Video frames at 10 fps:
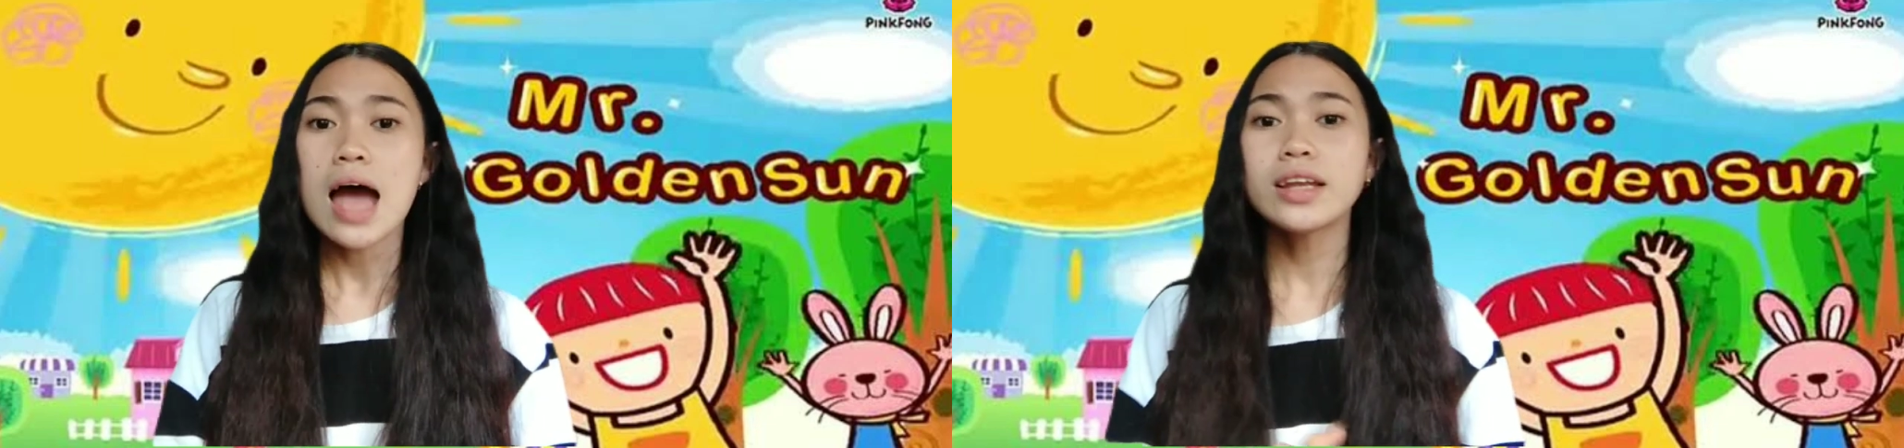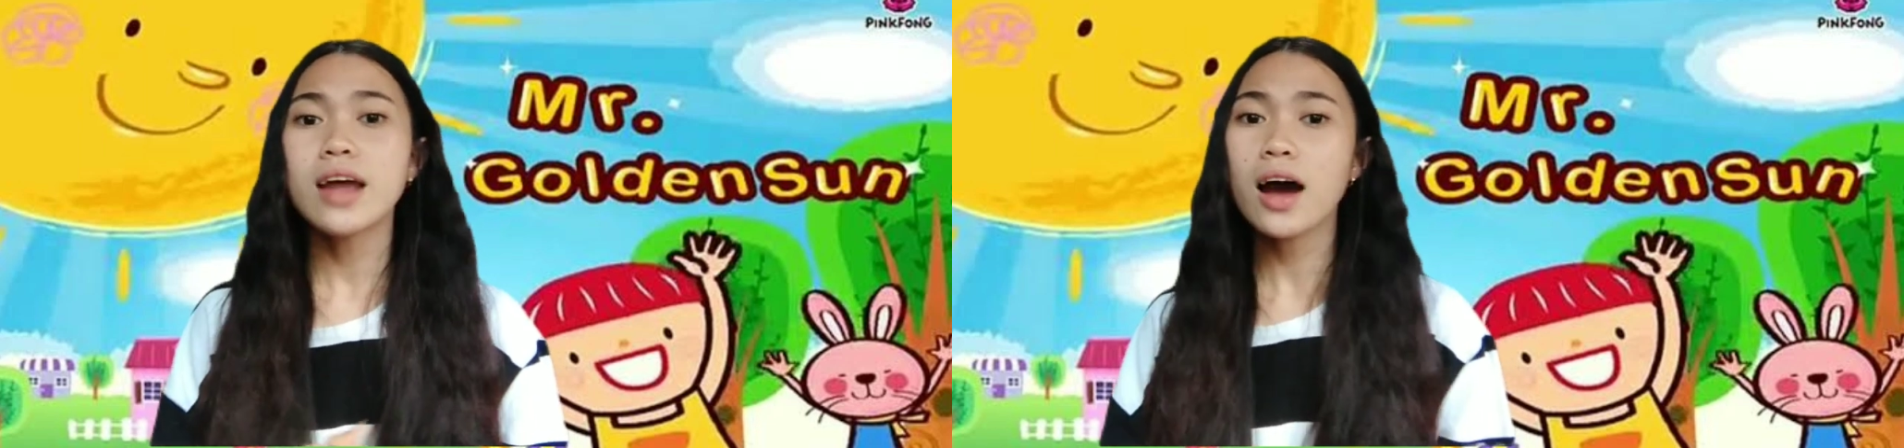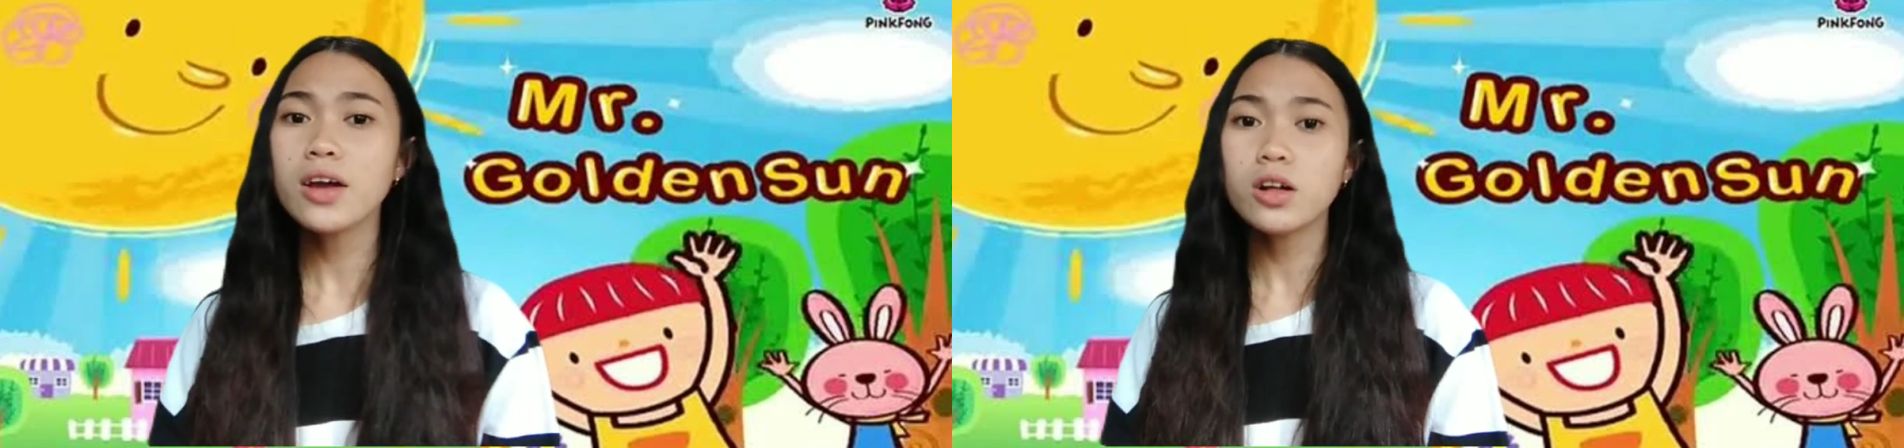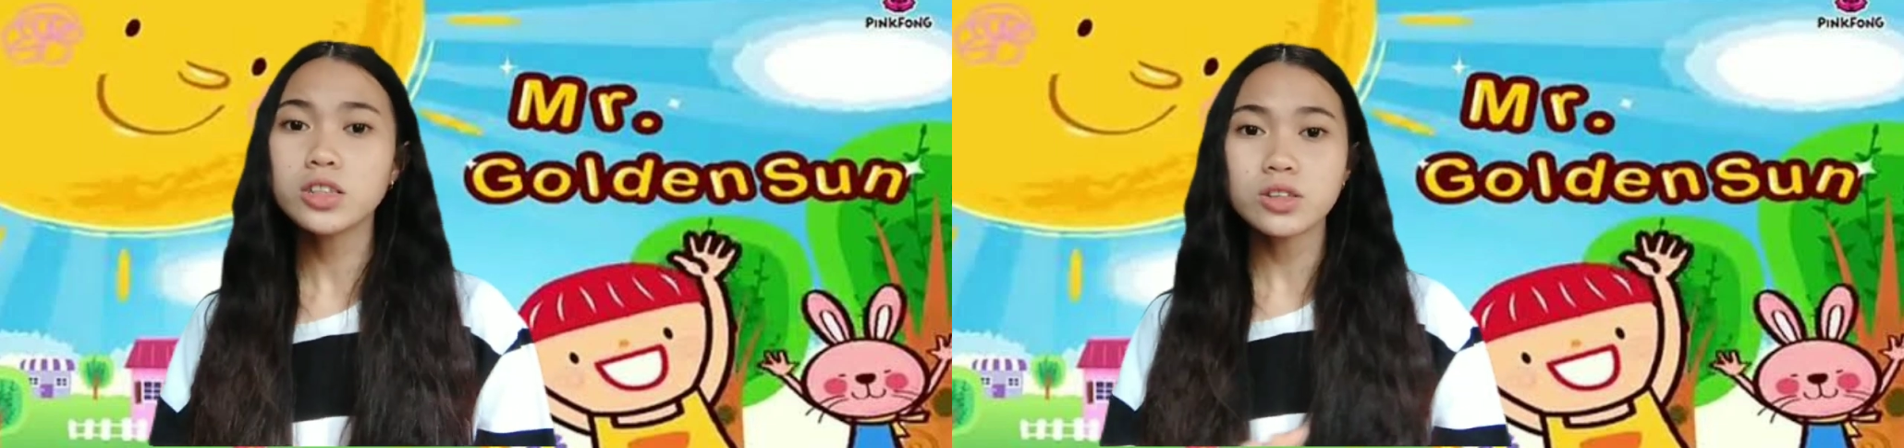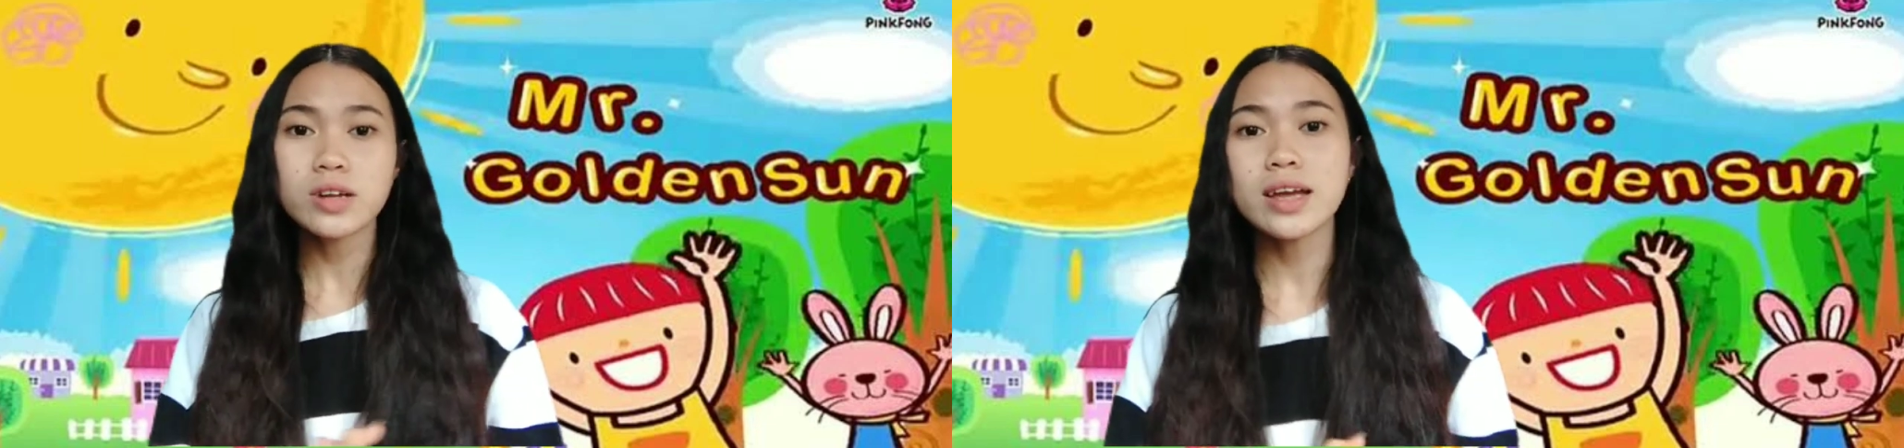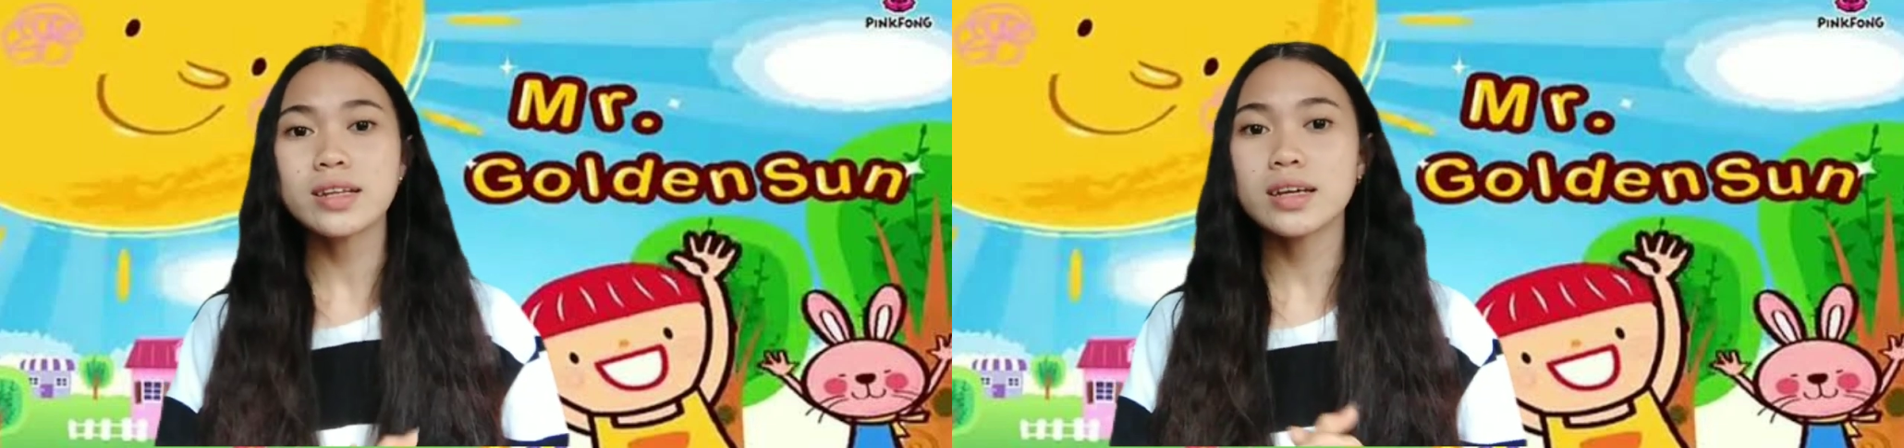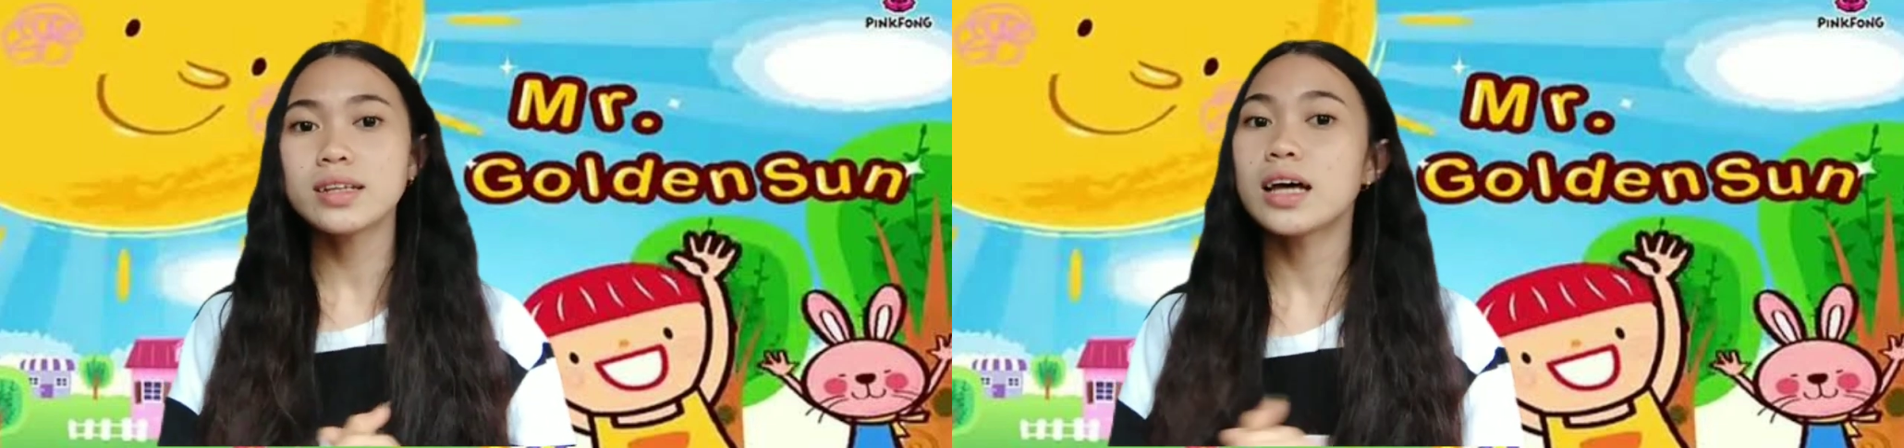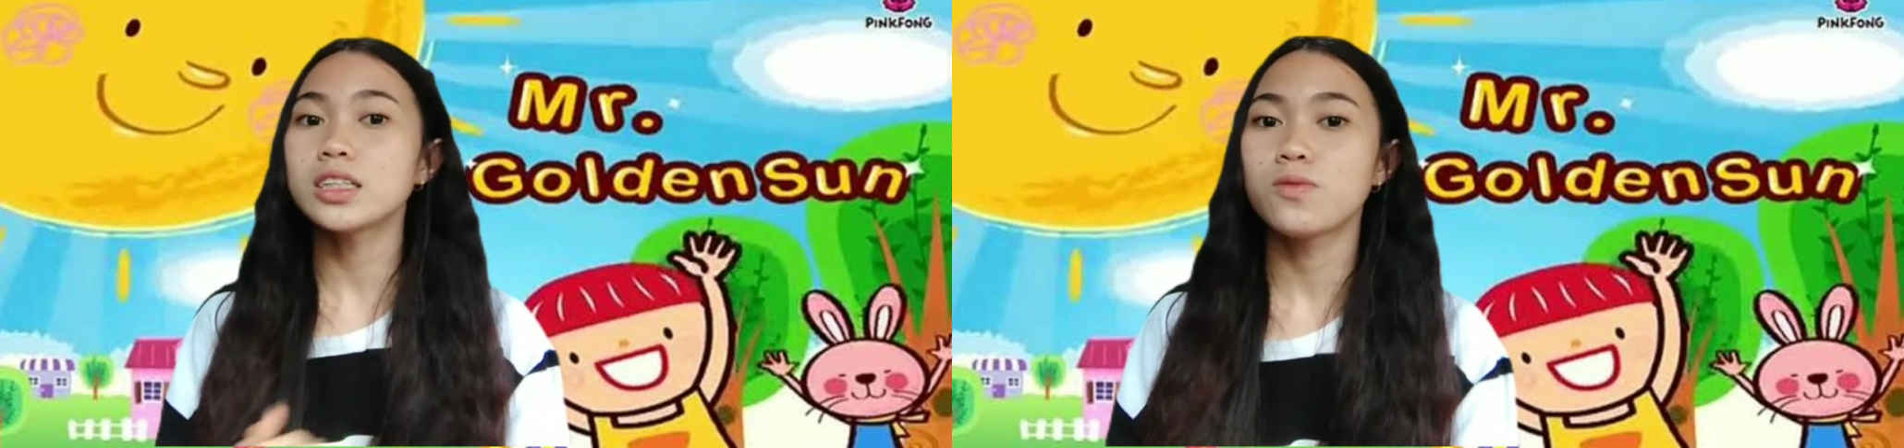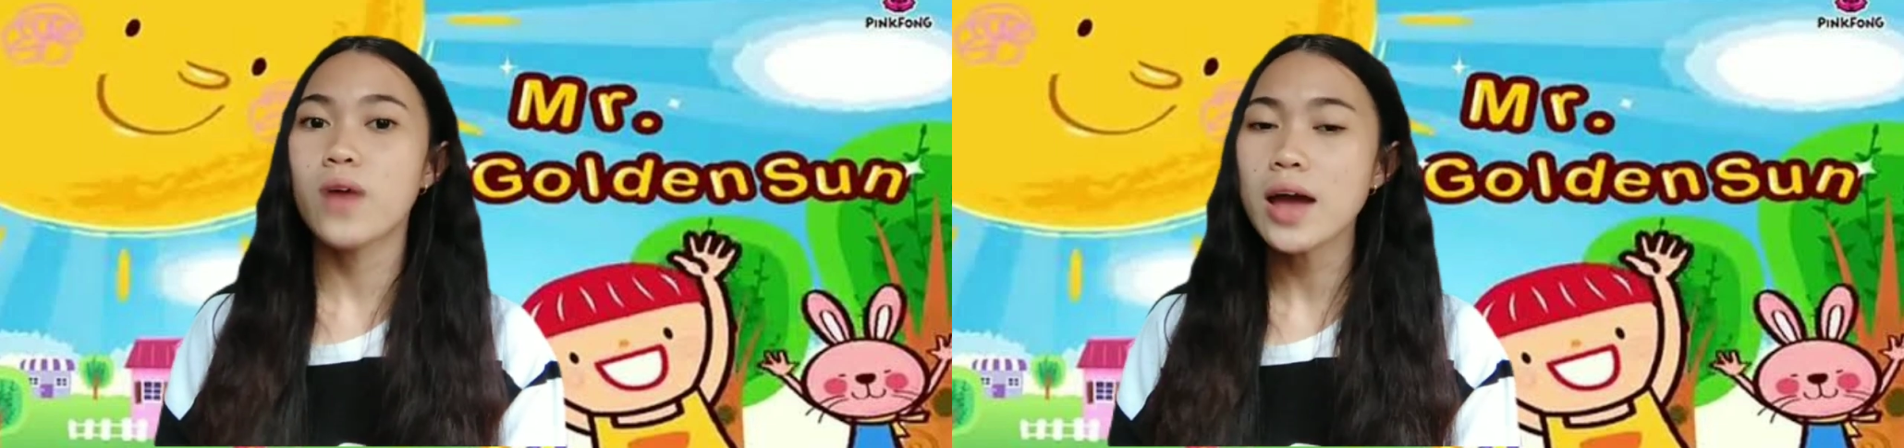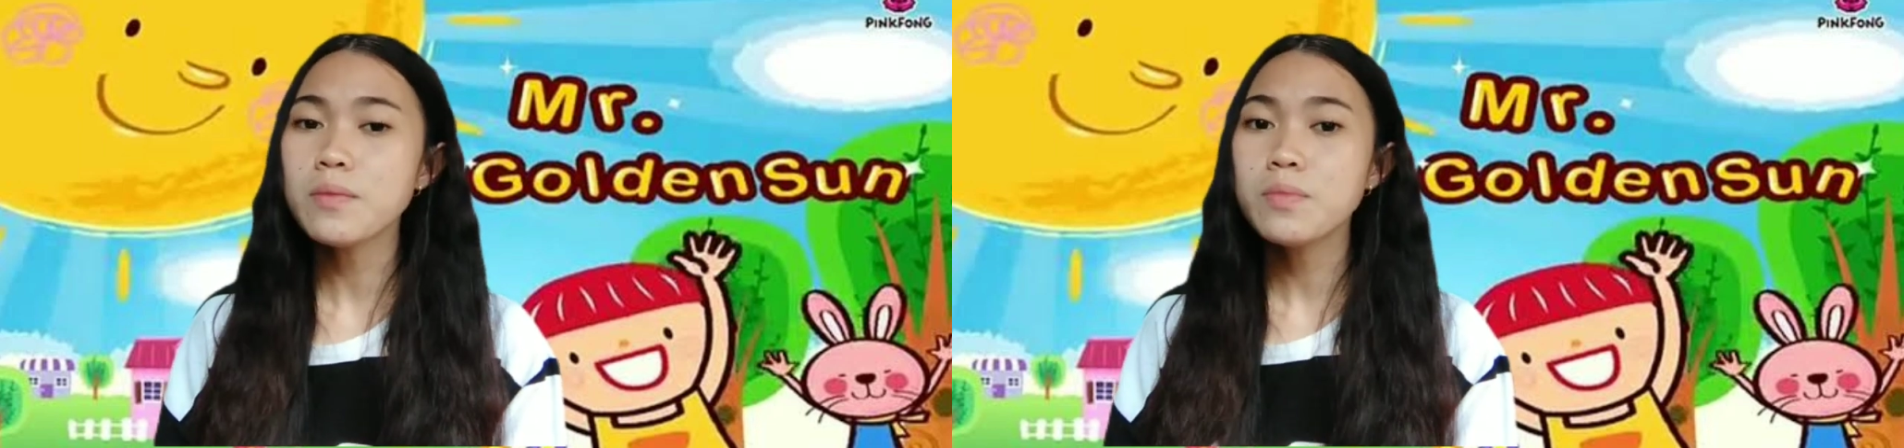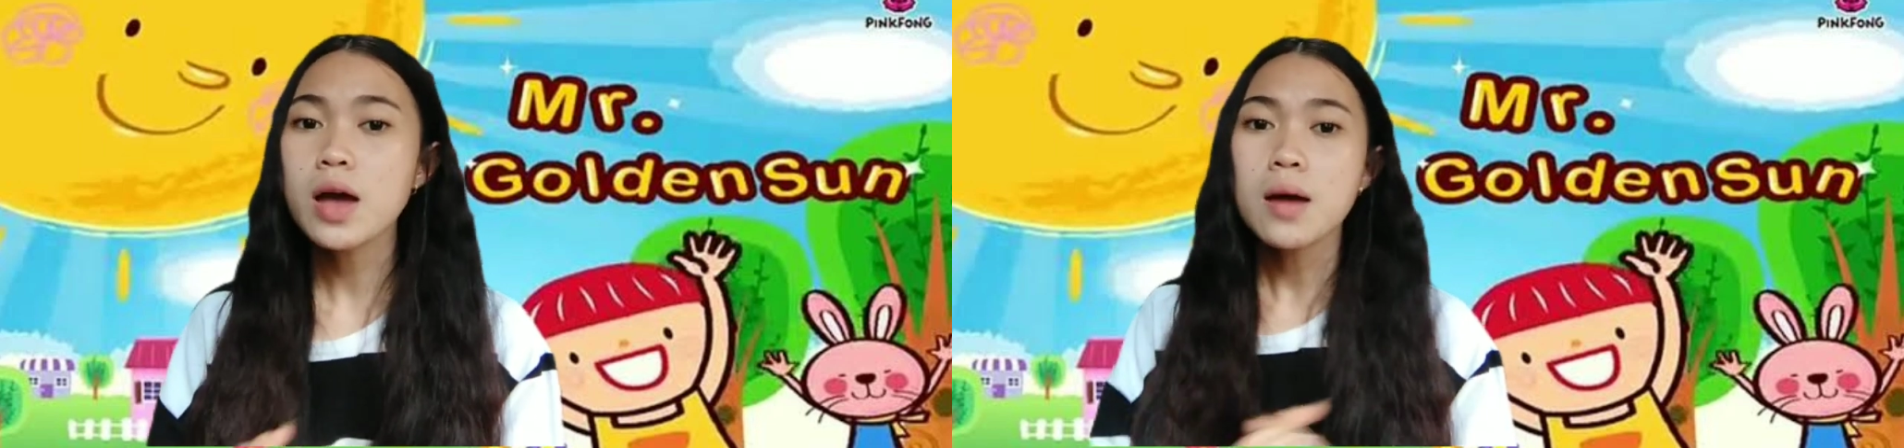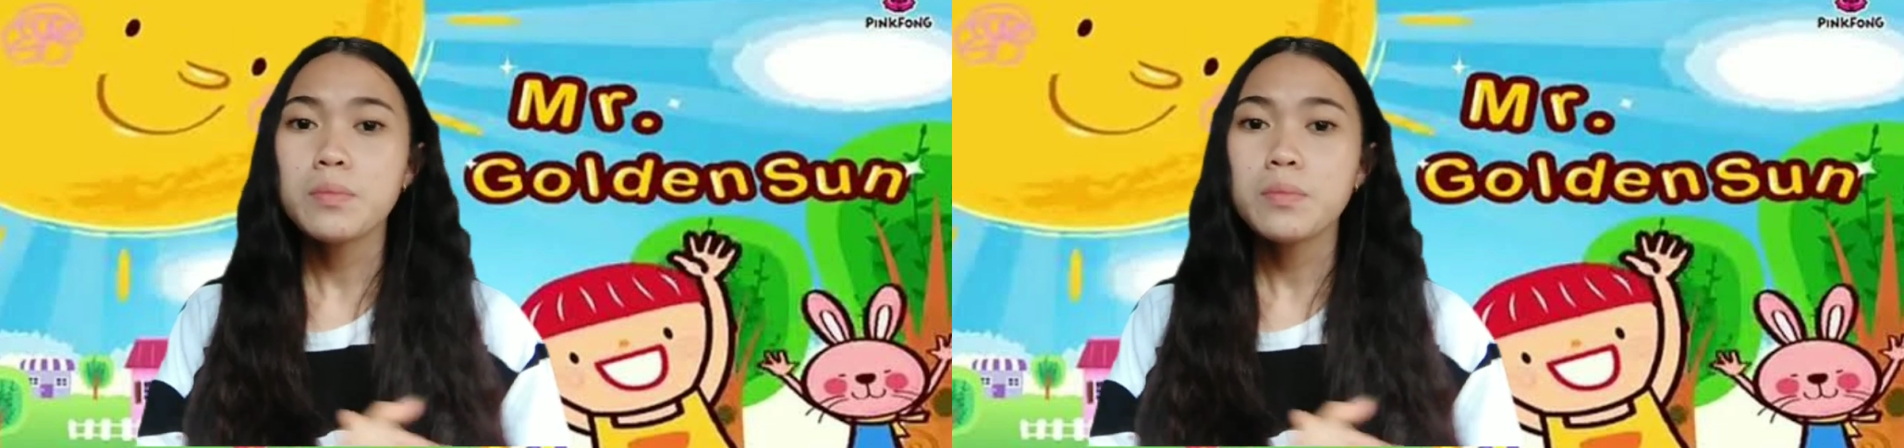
and I also rate it as 5